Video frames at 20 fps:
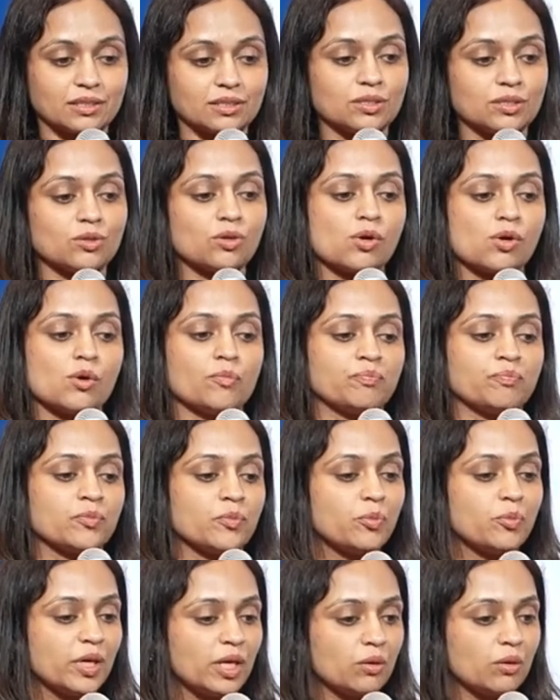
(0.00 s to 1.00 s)
So
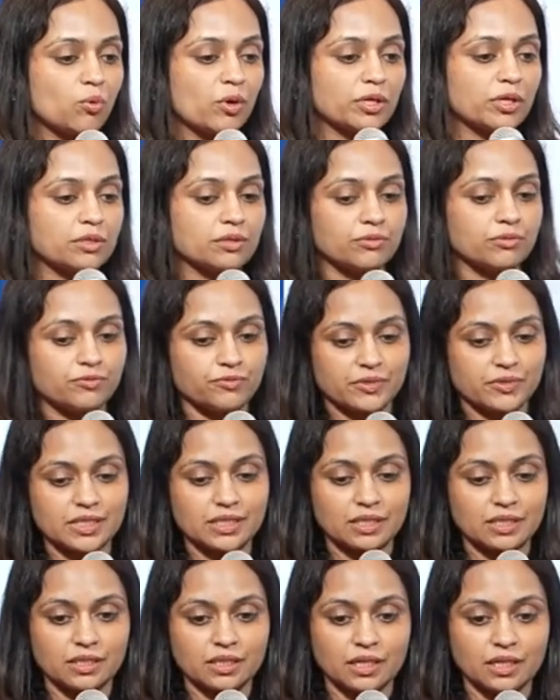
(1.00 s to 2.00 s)
we want to
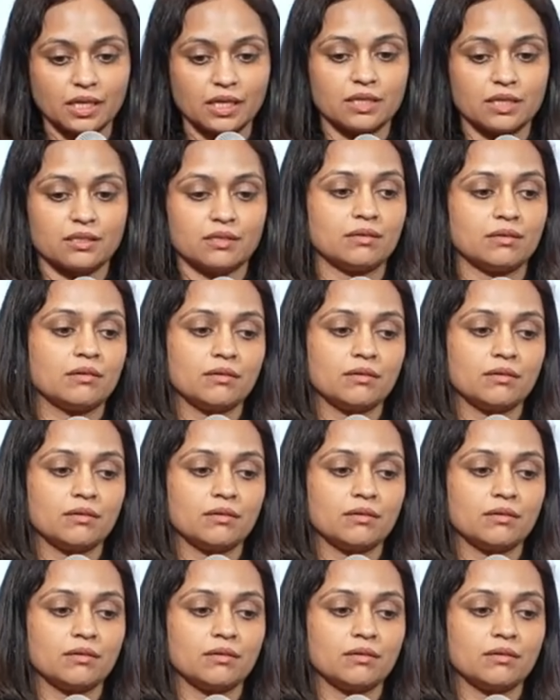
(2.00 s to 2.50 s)
facilitate